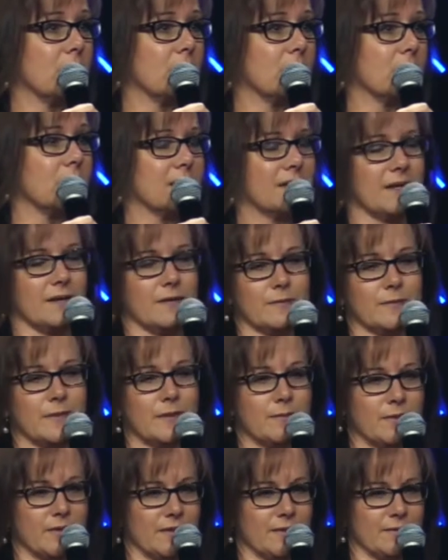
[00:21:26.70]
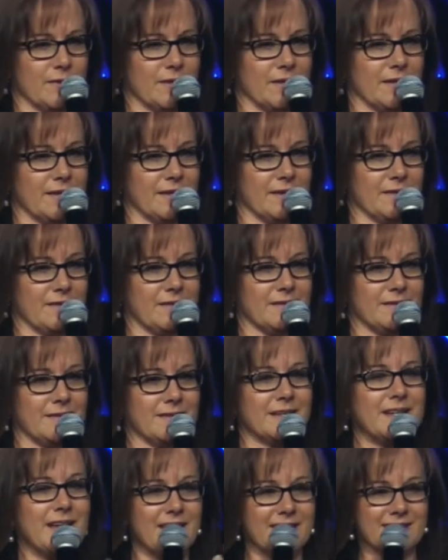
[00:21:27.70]
can't remember them right
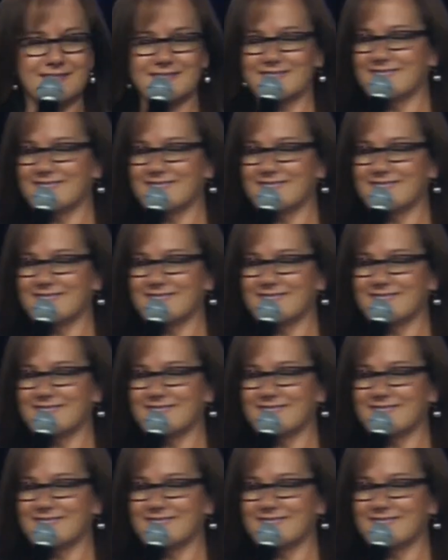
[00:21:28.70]
now. Yes.